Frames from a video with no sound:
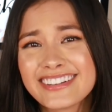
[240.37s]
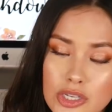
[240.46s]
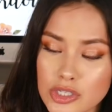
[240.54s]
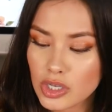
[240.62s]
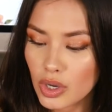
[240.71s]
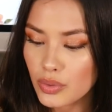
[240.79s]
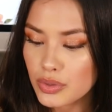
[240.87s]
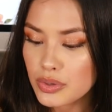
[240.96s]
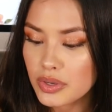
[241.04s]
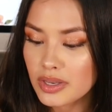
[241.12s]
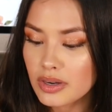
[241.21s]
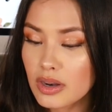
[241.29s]
So you
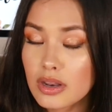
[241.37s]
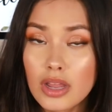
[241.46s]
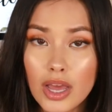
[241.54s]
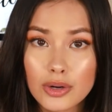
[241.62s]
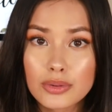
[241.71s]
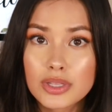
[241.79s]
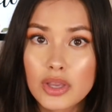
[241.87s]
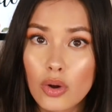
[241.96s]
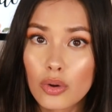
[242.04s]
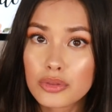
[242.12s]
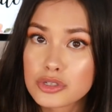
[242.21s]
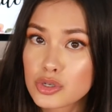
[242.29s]
can not only
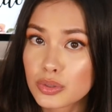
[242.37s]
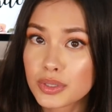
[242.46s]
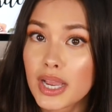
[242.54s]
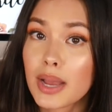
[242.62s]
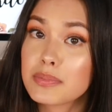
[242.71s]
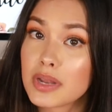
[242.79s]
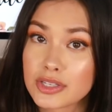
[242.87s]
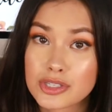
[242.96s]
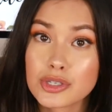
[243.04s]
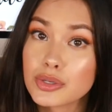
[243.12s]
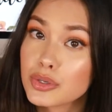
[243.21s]
hold the jewelry up next to